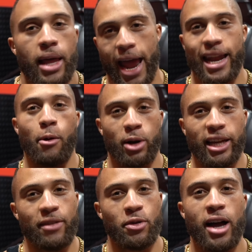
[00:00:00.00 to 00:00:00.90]
And I want to
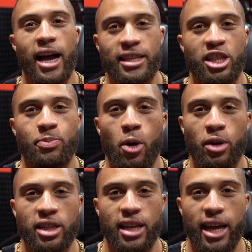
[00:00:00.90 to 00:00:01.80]
give you guys these
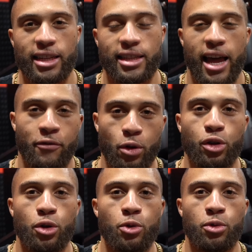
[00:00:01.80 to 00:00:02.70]
bonus things that if you
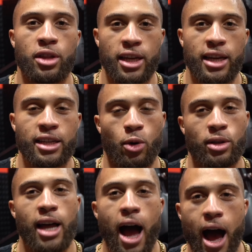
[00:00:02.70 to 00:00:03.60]
do these
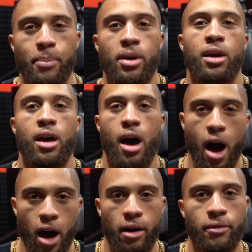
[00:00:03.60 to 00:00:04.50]
on top
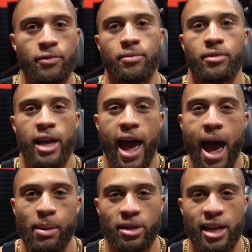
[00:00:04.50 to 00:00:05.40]
of the
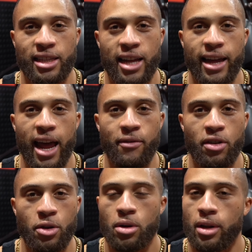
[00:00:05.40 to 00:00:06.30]
ab exercises I gave
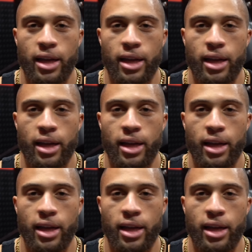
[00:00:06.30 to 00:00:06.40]
you,